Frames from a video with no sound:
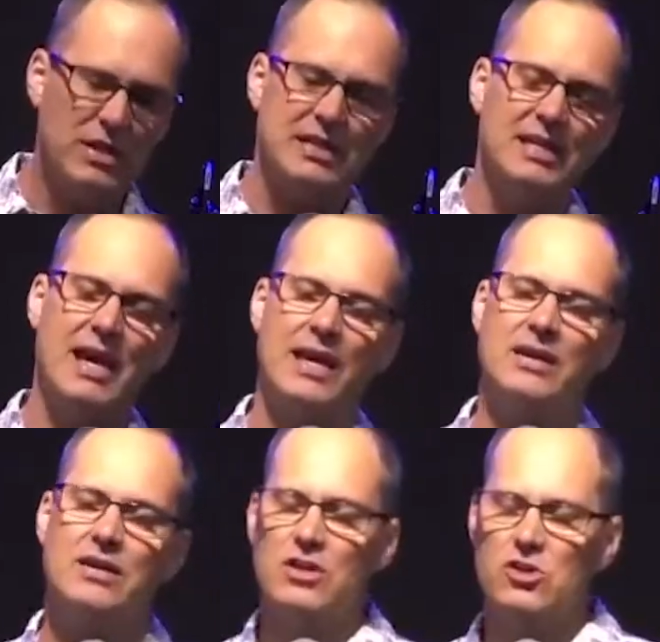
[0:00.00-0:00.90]
day,
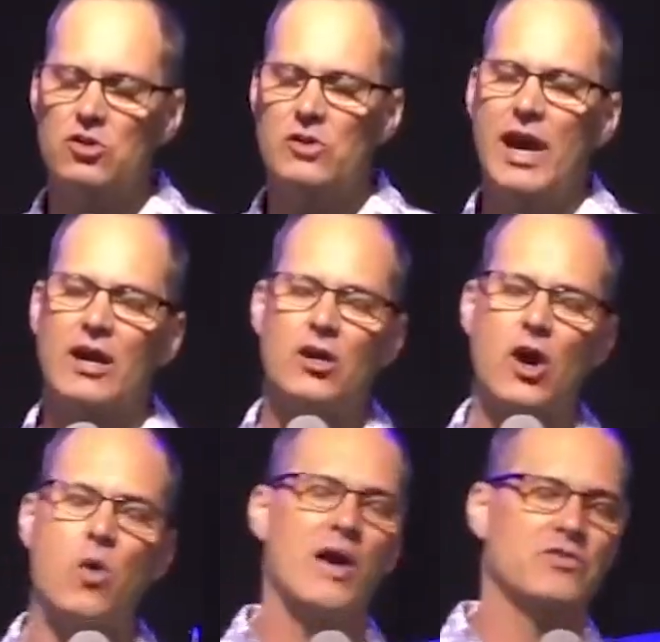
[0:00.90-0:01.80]
you got to
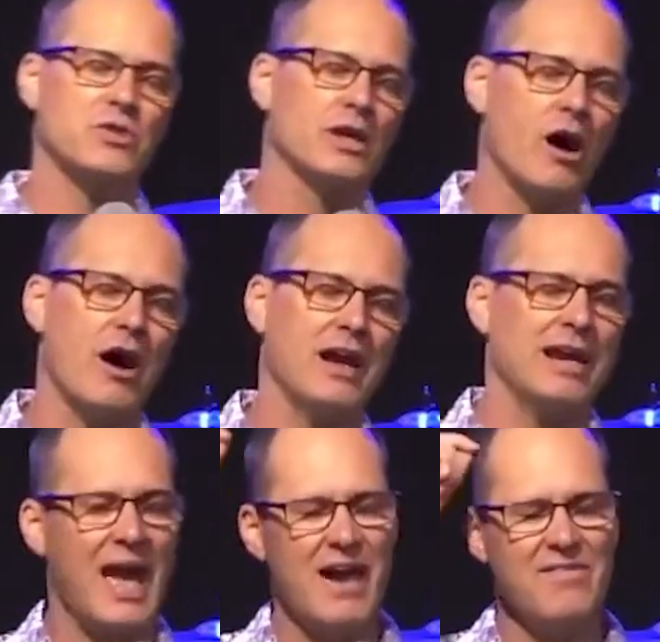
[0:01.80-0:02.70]
go after God and
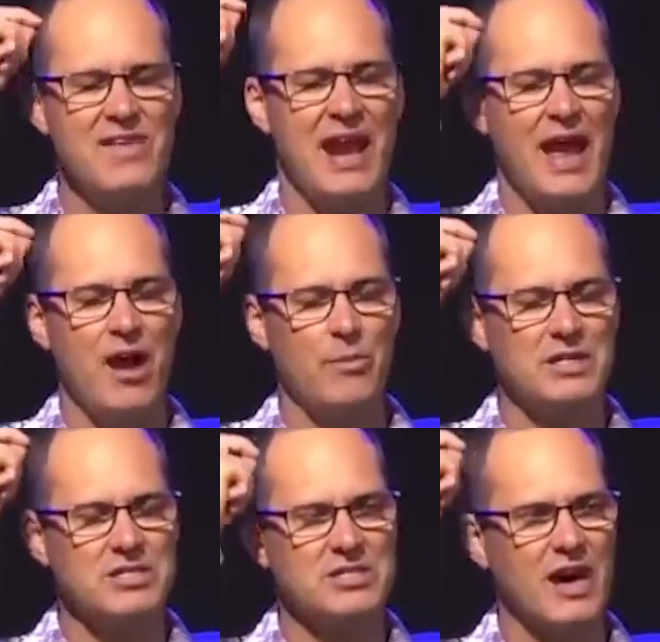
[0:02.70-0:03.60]
have that helmet of
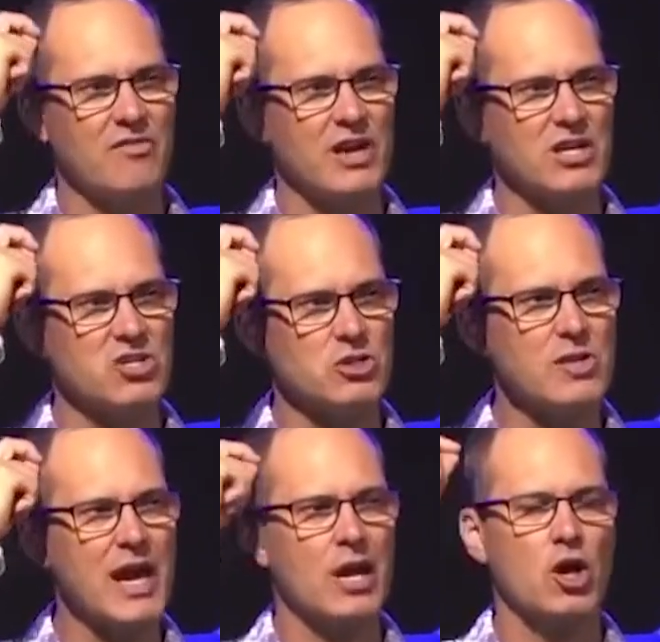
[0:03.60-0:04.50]
salvation. You
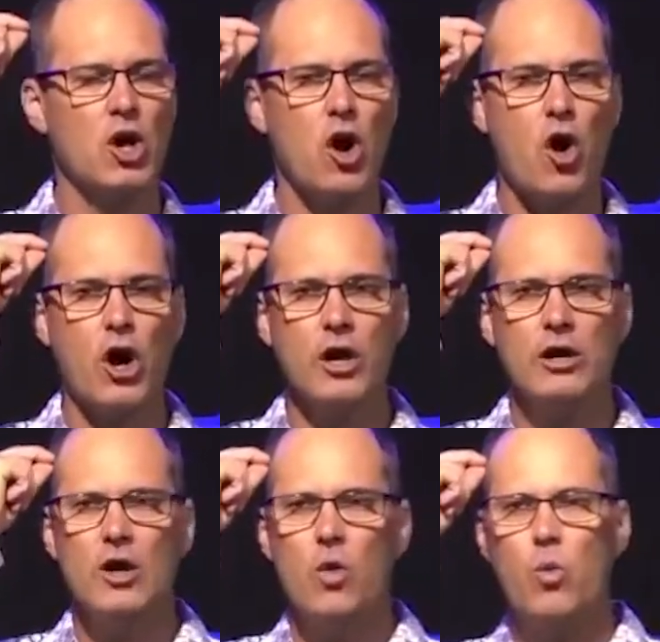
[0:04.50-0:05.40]
got to guard.
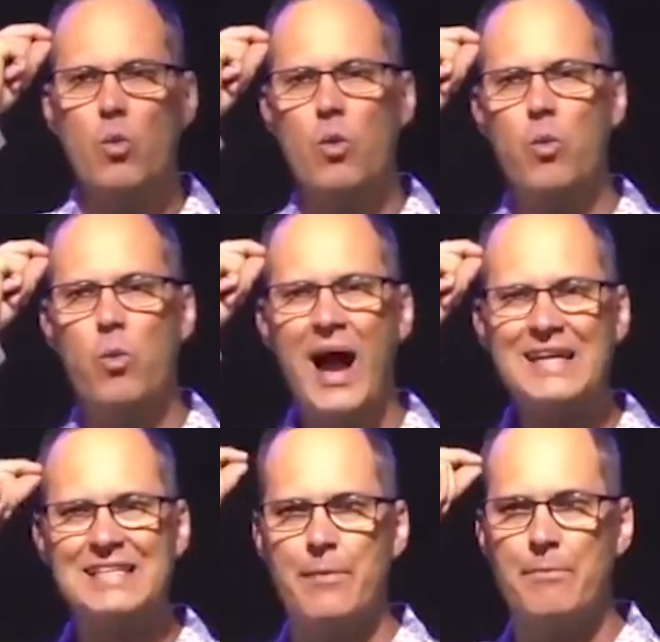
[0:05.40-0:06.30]
Why is
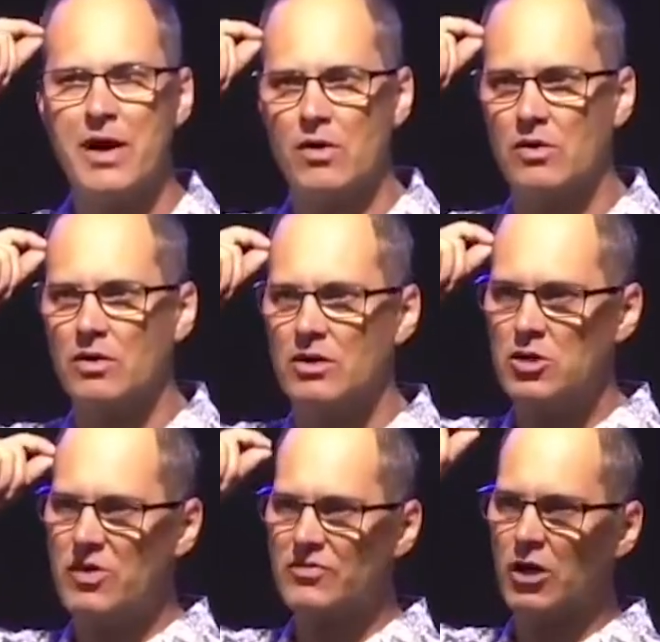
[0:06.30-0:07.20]
that metal?
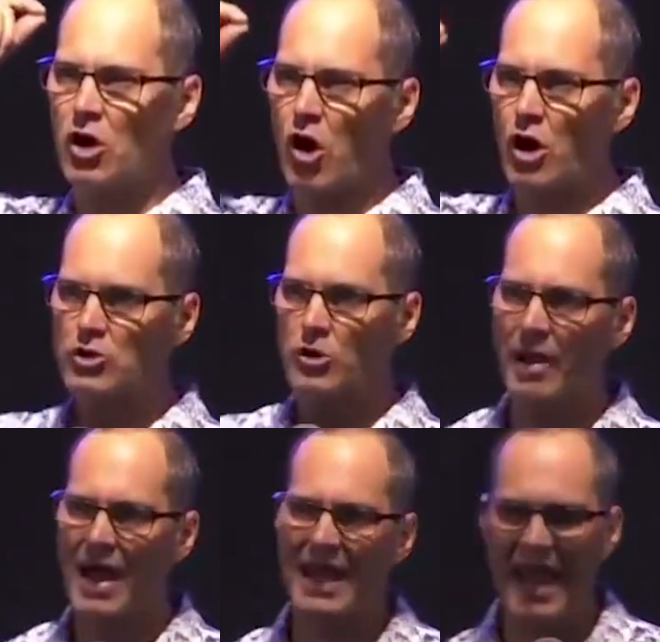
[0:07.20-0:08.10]
You have to guard your
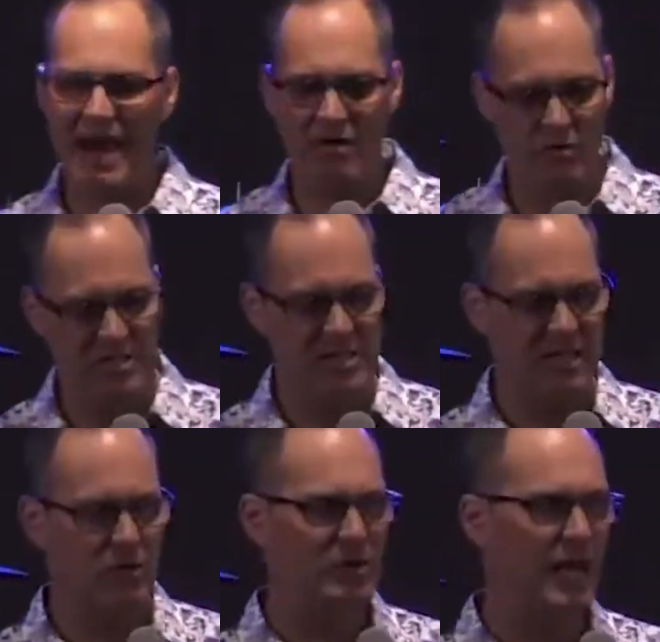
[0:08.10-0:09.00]
mind every
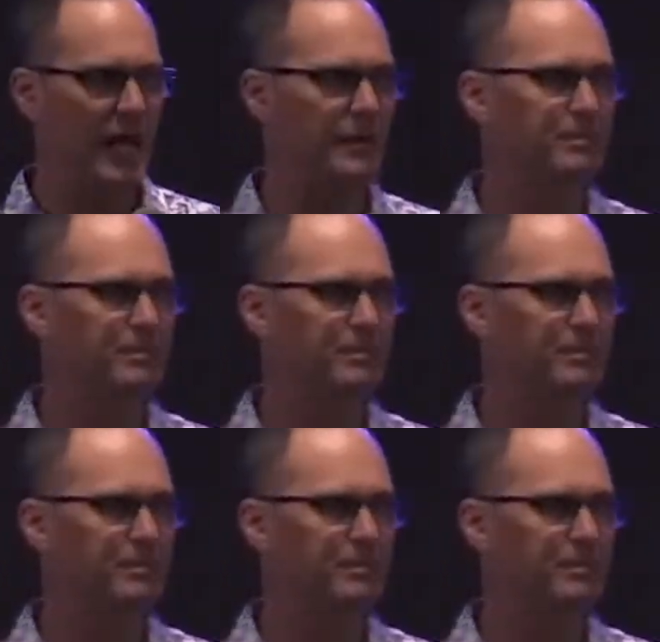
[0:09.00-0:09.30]
single day.